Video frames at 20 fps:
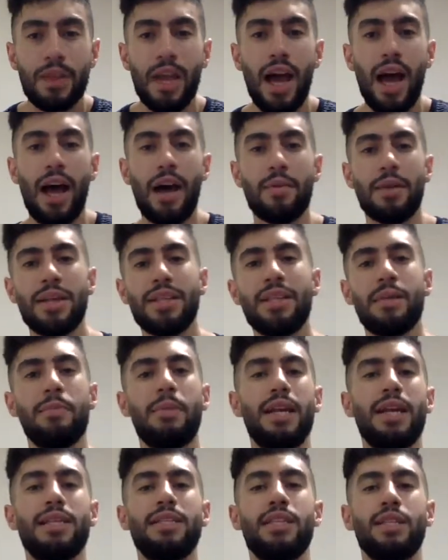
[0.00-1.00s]
Now
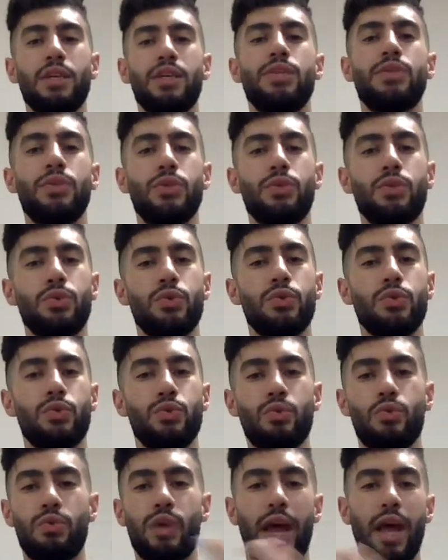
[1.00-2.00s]
timbales are those
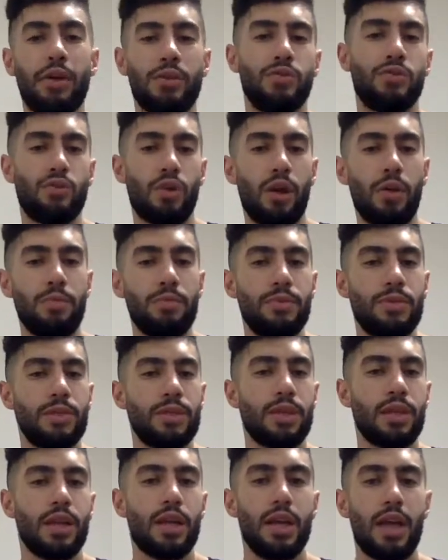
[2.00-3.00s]
2 round drums